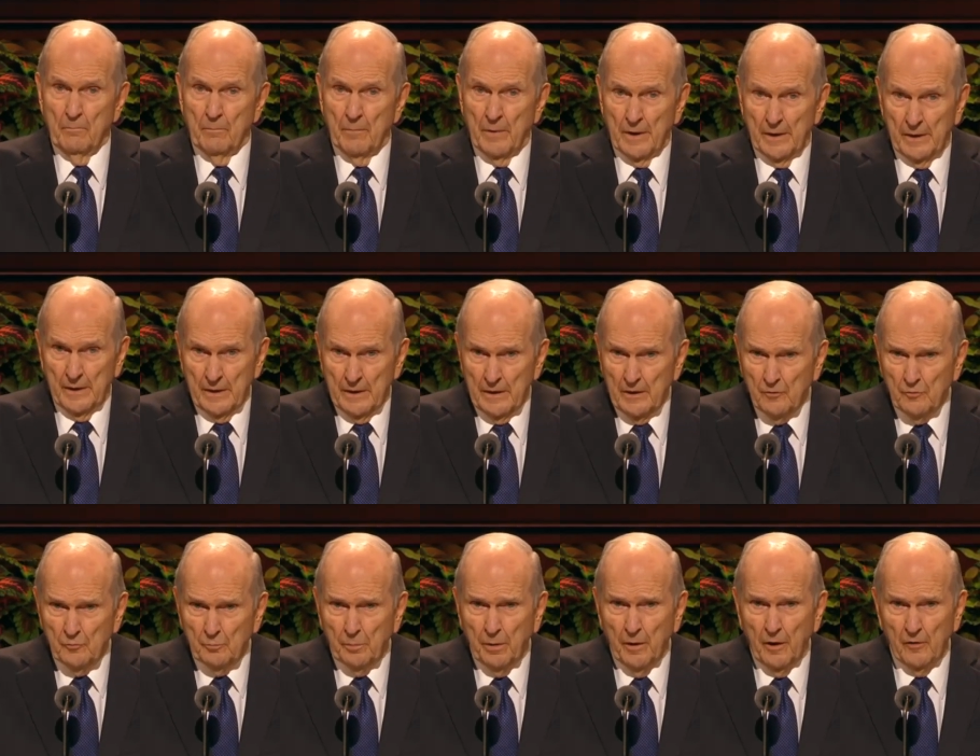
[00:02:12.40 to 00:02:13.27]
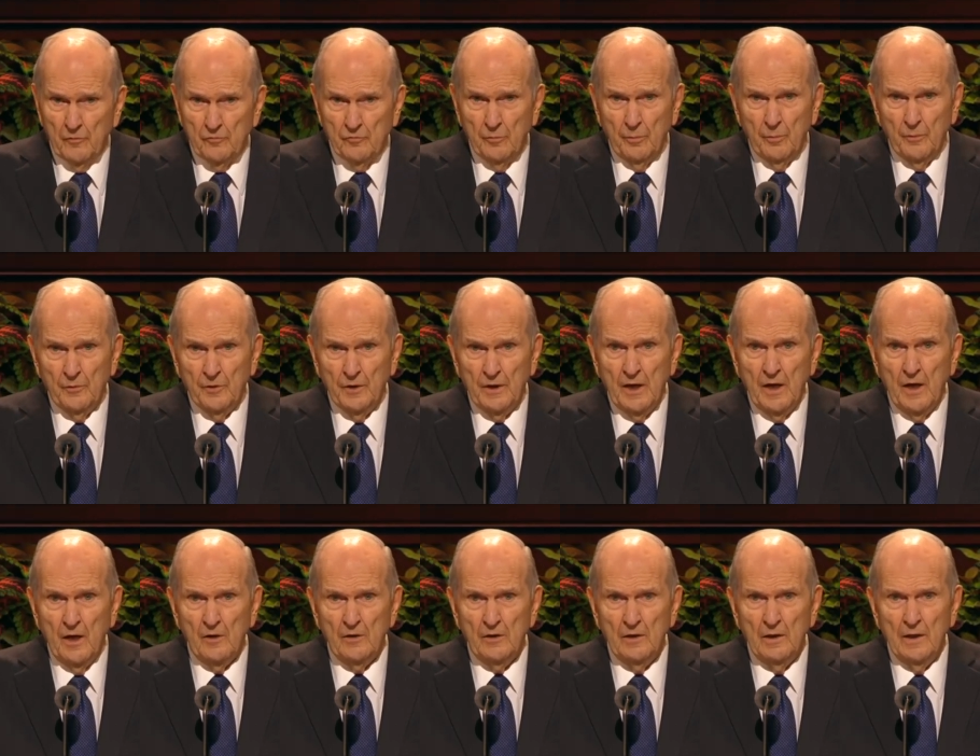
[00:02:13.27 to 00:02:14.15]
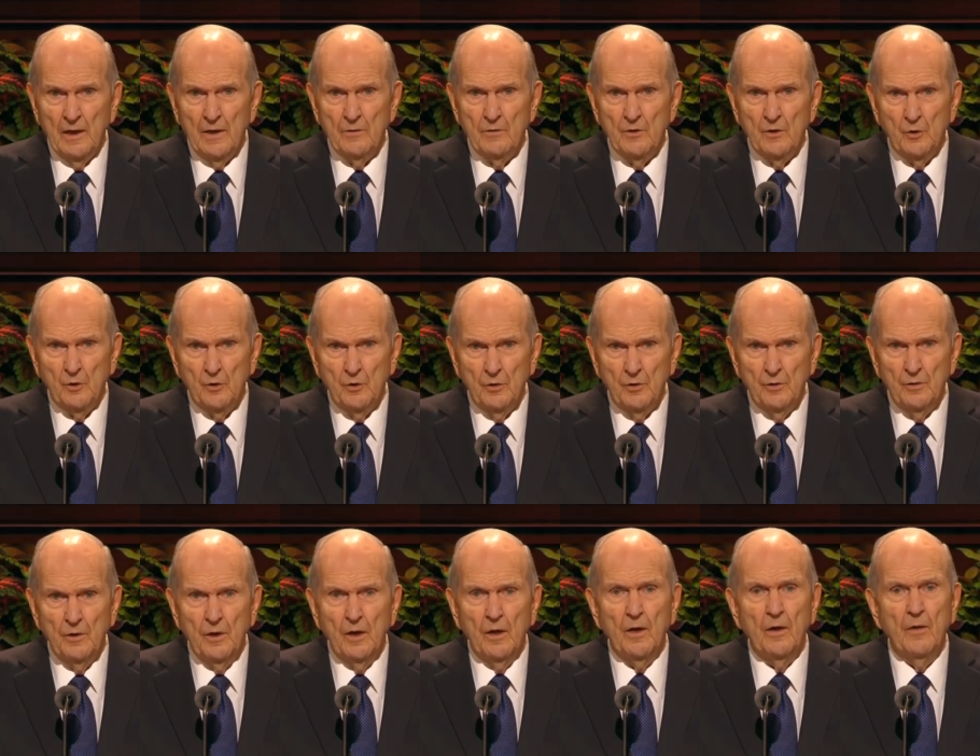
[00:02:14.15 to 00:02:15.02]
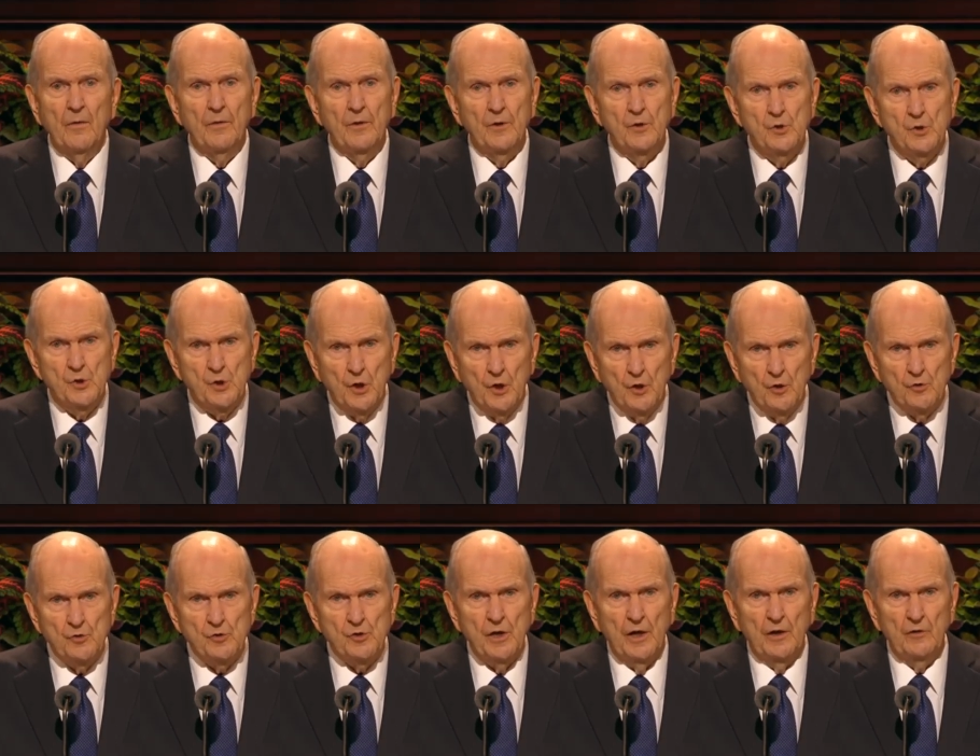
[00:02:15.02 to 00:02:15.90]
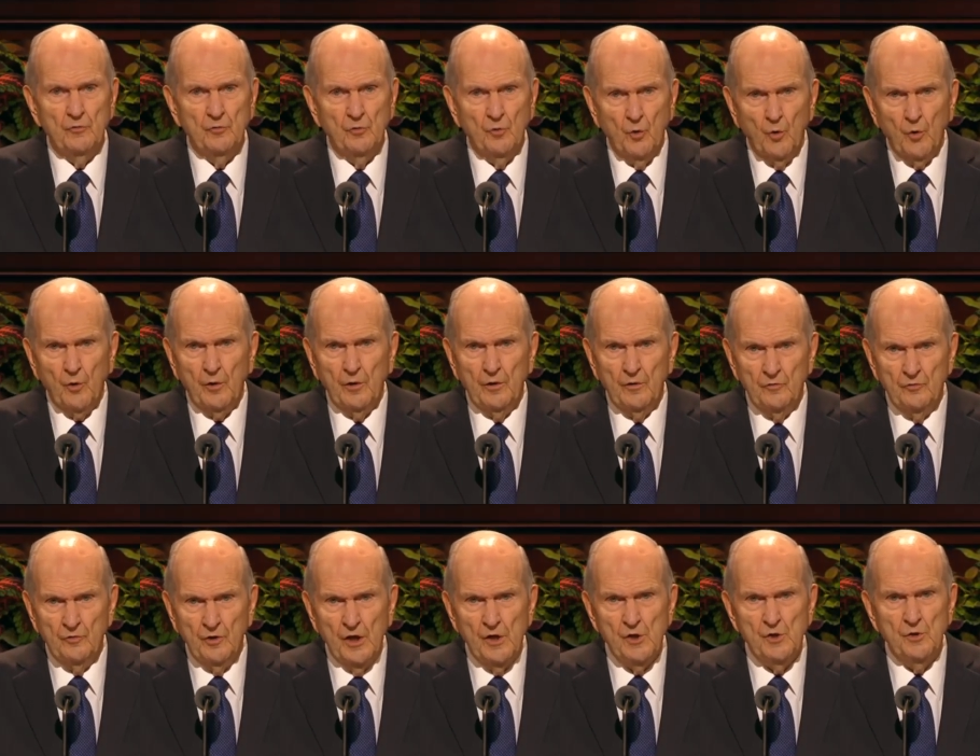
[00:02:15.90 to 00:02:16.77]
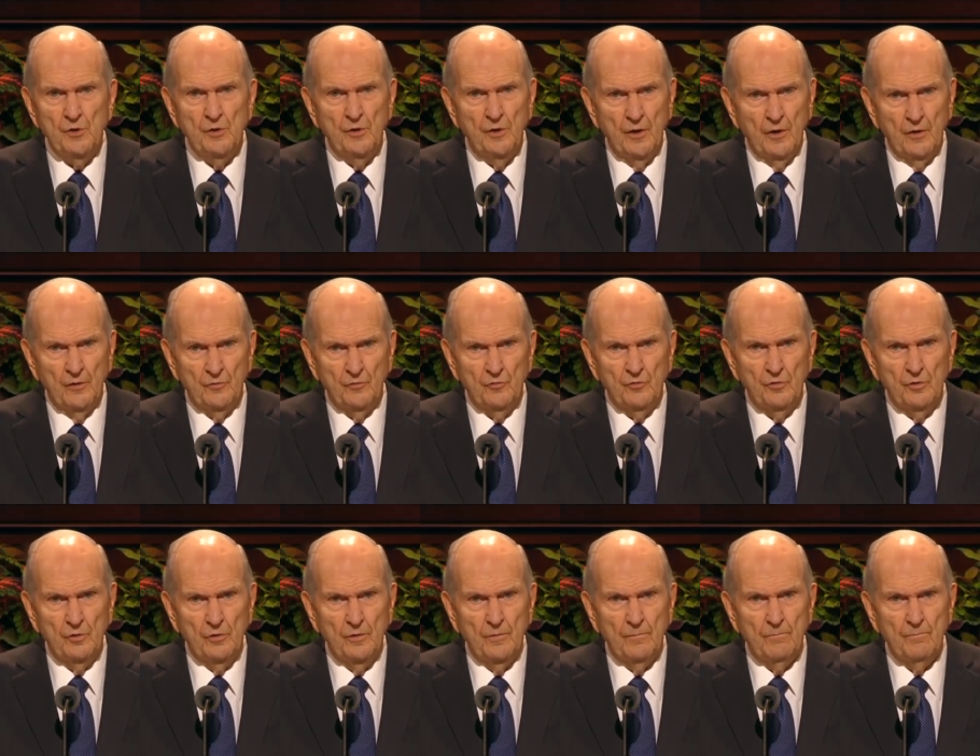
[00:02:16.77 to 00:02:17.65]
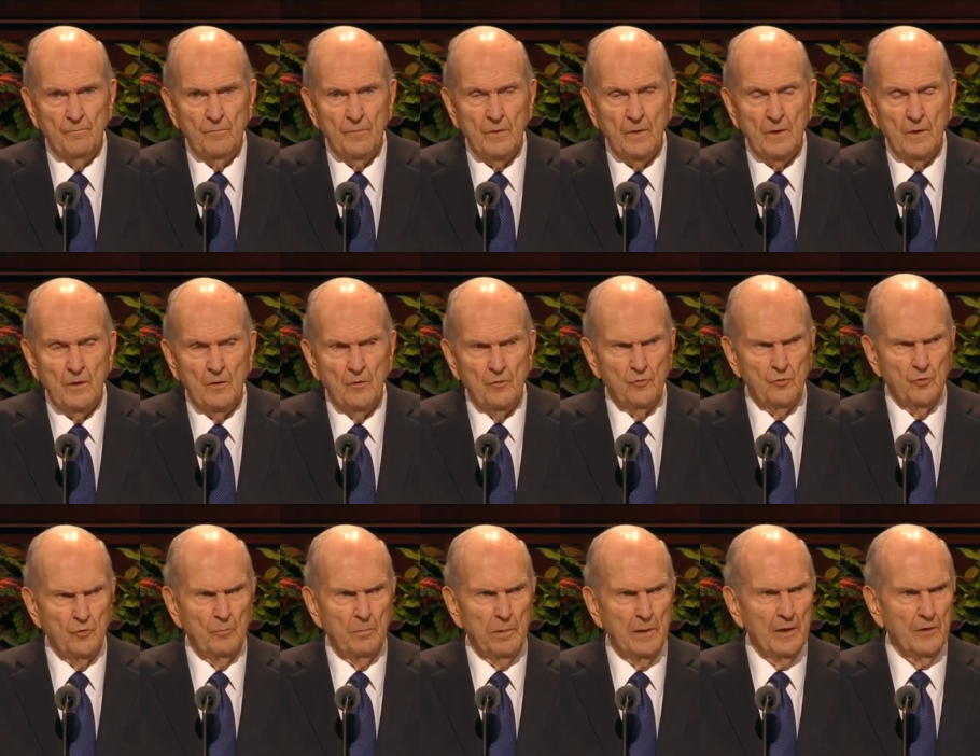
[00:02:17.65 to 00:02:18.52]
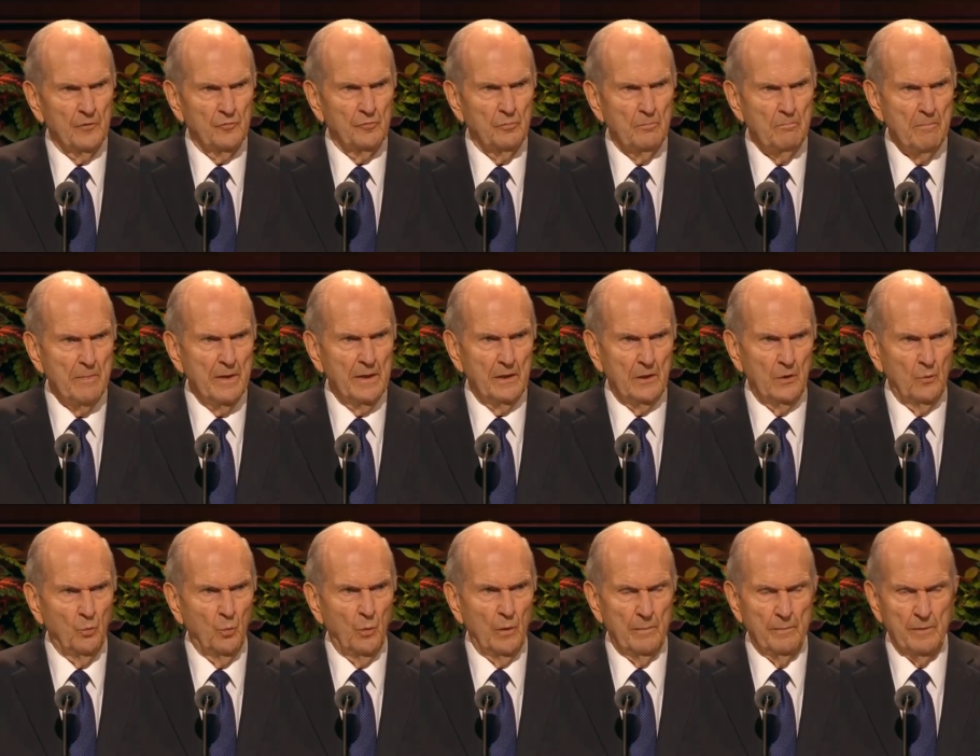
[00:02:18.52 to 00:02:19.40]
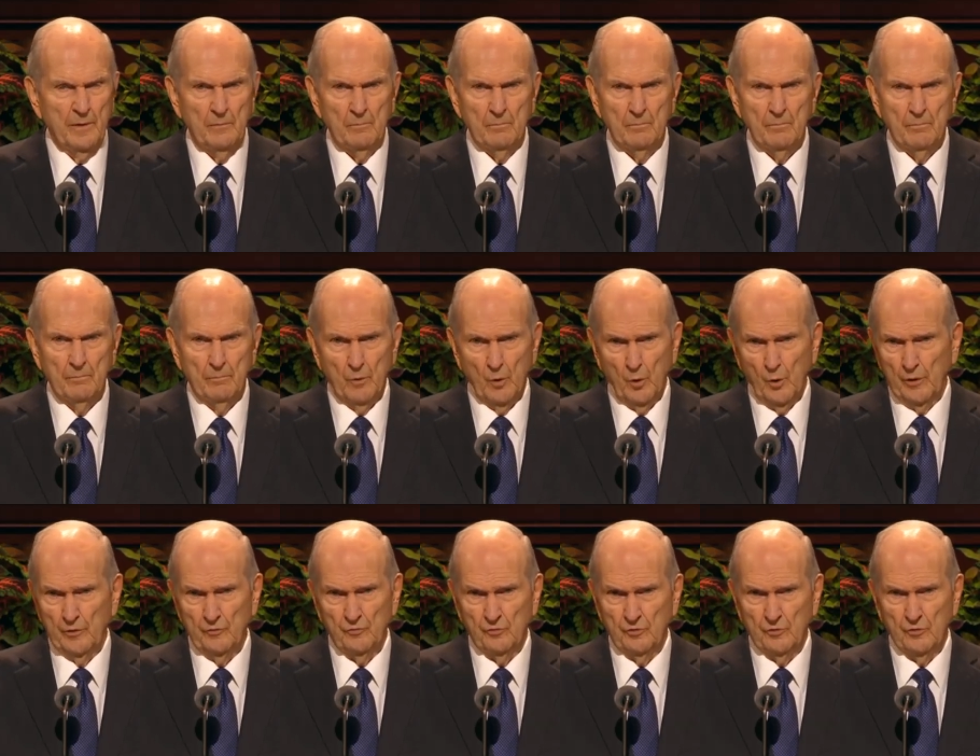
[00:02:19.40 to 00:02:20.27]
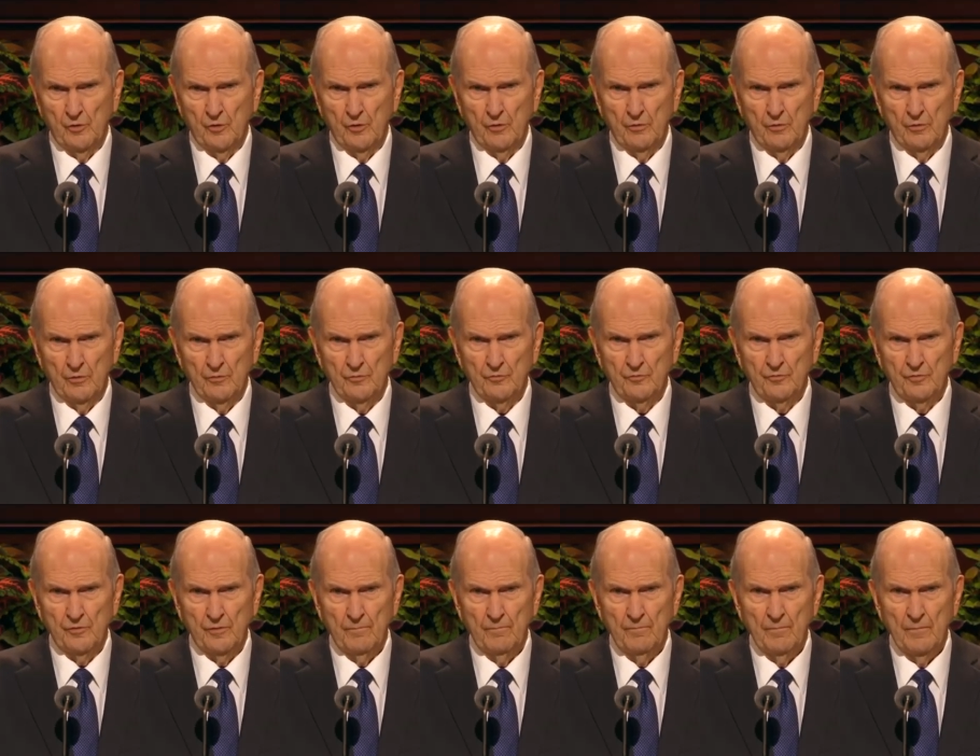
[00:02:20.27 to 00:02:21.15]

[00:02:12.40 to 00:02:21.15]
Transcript: But it is possible to calculate the good the church as an organization does to bless men and women, boys and girls,